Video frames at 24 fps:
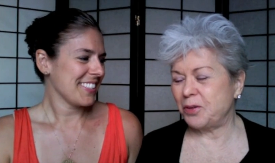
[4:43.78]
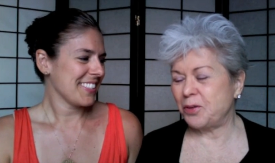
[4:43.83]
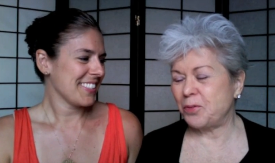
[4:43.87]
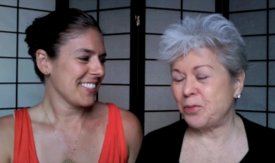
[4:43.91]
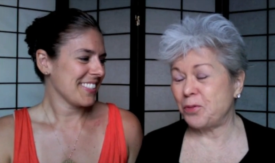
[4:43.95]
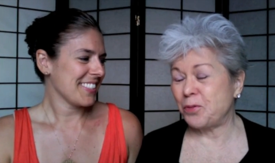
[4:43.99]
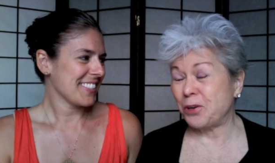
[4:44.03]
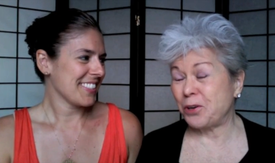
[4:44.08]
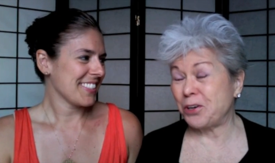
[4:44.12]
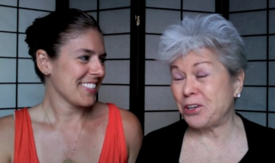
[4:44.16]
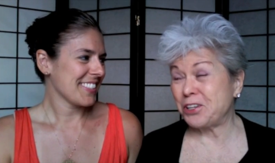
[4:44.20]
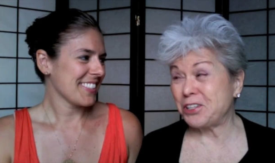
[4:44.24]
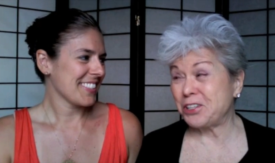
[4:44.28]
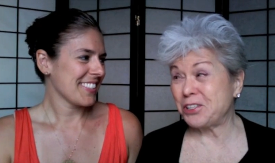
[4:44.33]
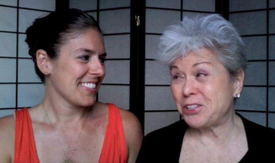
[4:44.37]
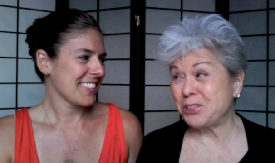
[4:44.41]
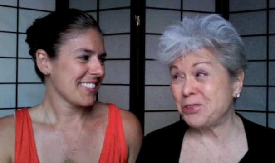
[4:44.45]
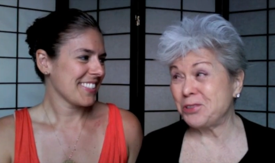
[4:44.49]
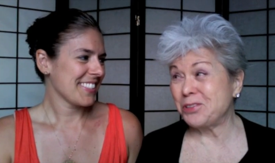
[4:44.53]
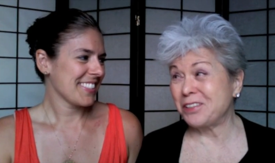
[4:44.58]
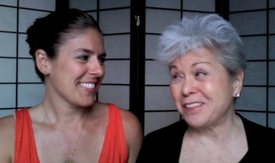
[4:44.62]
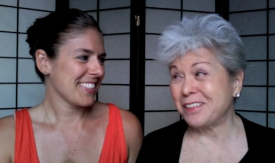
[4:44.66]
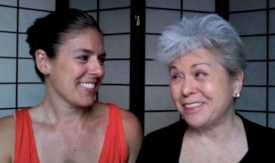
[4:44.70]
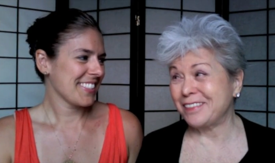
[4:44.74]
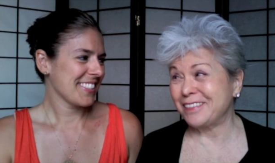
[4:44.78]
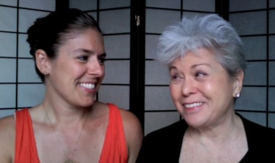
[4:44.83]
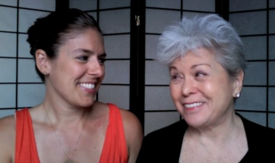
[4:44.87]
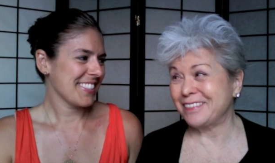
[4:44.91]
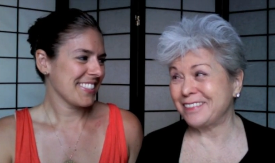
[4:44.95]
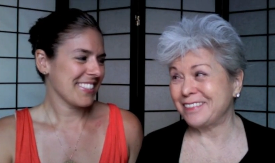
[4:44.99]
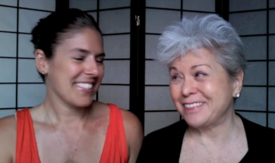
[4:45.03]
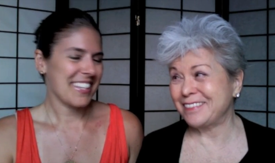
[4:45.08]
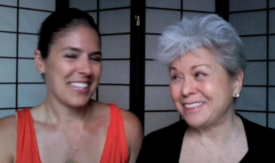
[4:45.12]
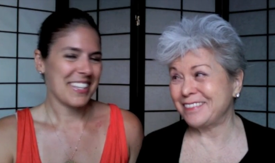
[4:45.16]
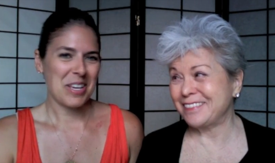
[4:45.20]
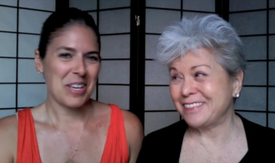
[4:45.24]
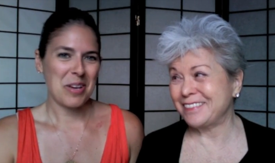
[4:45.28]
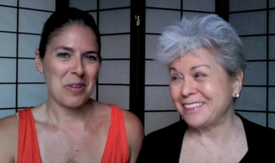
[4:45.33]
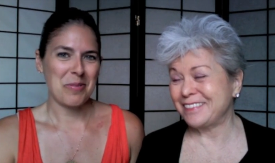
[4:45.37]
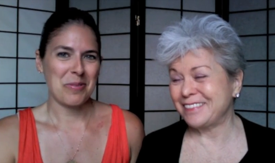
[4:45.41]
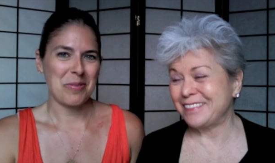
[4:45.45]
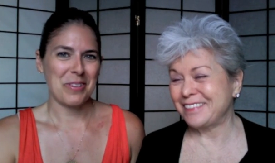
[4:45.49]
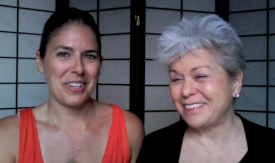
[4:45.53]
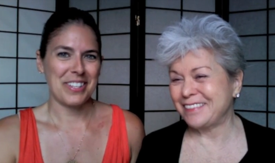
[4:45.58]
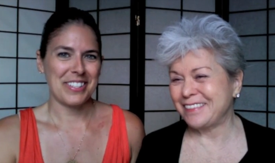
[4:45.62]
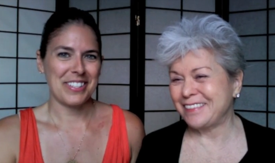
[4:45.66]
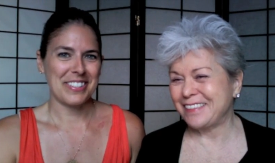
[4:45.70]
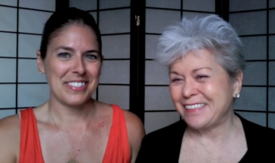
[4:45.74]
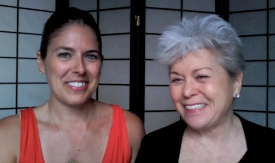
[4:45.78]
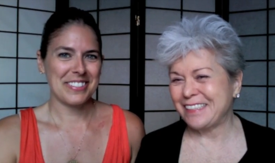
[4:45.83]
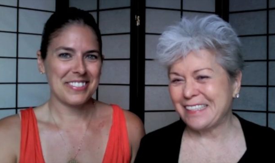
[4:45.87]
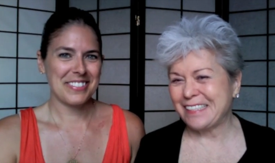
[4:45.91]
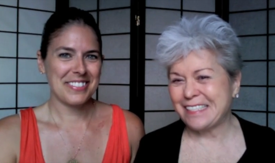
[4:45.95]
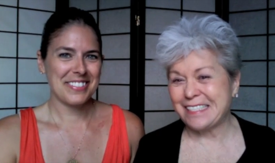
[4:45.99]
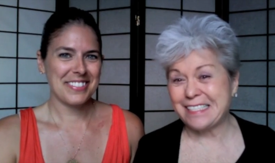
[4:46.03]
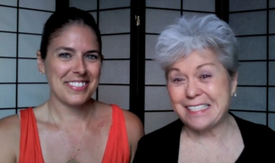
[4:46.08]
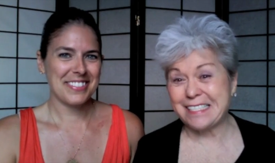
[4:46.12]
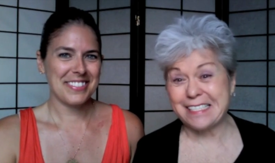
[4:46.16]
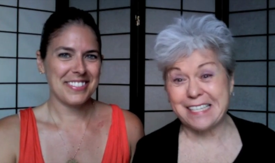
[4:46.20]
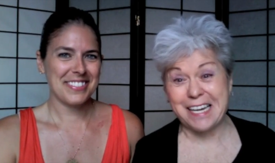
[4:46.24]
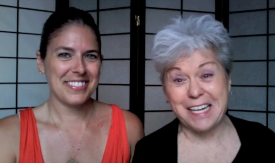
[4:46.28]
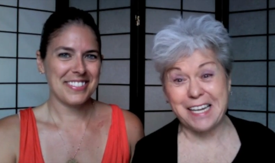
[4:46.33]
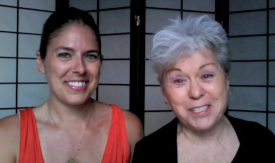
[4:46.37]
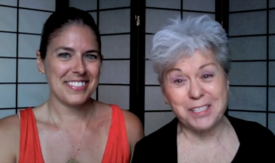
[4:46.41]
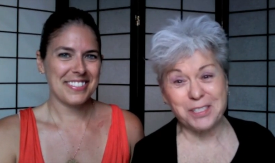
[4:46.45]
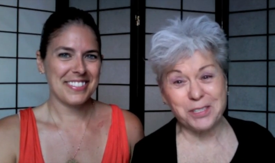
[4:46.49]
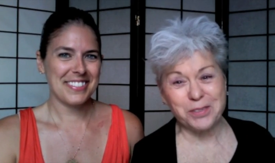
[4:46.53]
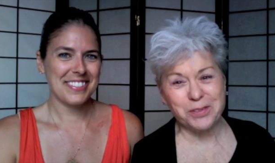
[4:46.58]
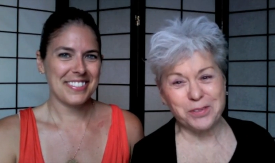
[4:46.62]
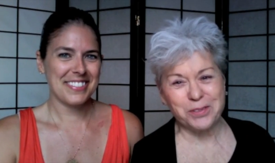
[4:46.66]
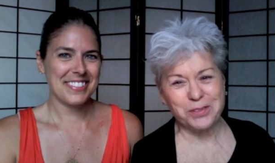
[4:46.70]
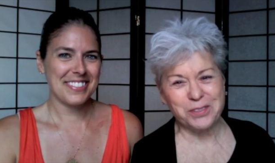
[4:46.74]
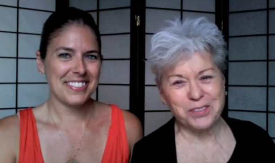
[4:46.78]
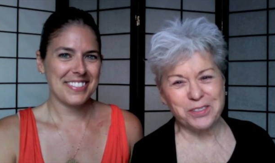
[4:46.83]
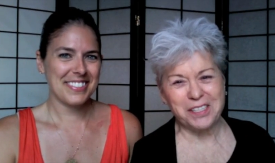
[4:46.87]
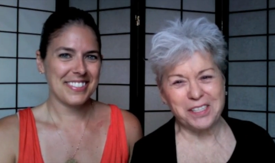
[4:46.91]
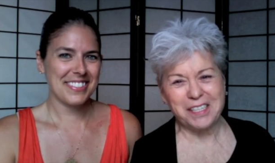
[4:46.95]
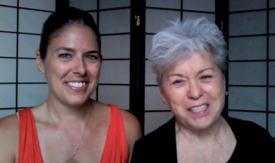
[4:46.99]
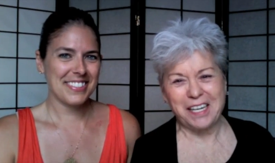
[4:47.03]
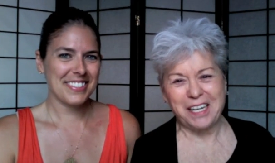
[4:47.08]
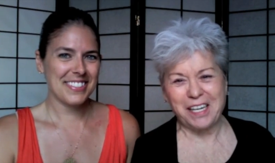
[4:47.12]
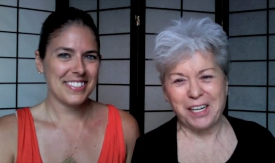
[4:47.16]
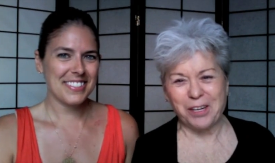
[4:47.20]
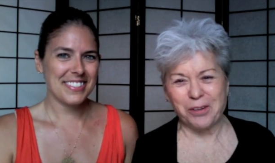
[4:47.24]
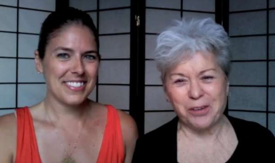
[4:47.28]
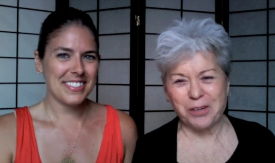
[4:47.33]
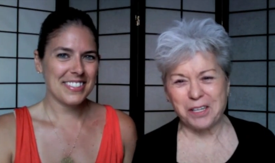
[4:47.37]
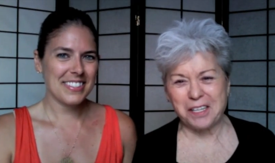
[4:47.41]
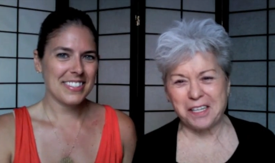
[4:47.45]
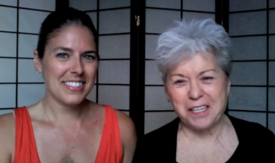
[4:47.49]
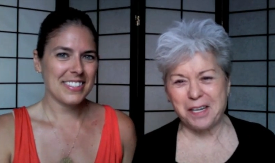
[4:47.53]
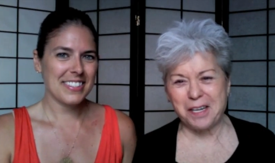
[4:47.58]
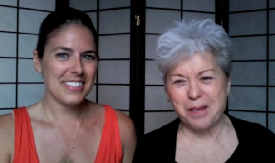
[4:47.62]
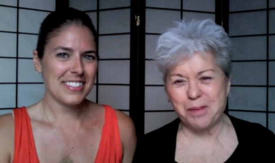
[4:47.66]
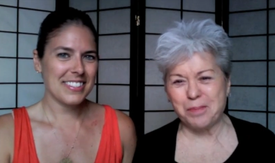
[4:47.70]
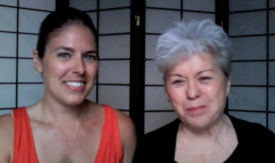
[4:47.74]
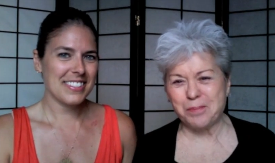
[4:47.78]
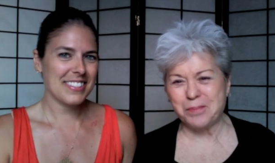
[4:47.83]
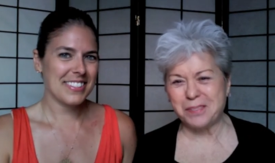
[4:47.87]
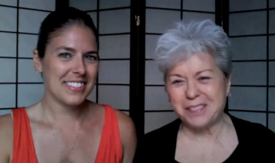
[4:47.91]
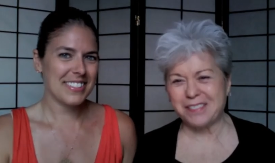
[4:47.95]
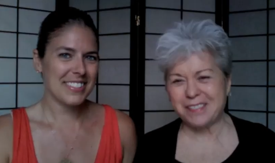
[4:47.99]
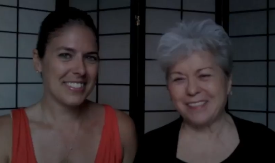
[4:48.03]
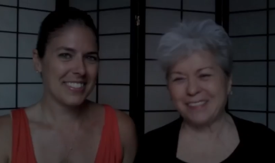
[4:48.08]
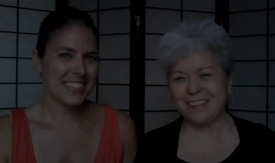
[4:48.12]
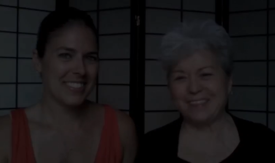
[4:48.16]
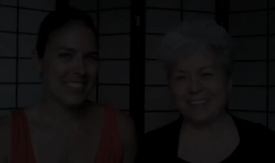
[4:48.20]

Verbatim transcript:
Speaker 1: We're going to do it. I can't wait. Stay tuned. Here it comes.